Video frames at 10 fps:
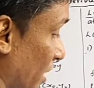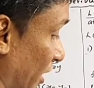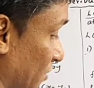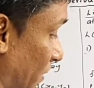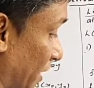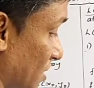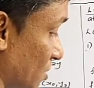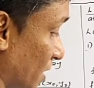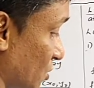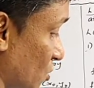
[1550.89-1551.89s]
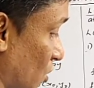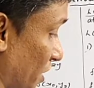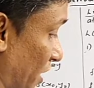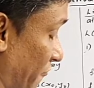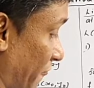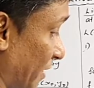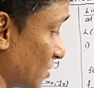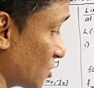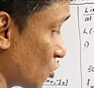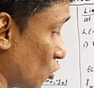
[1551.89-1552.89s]
X minus x naught
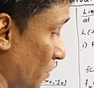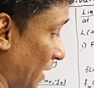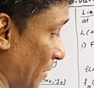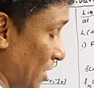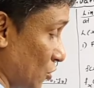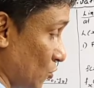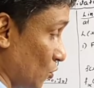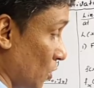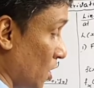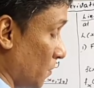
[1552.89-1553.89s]
fx 0 pi by 2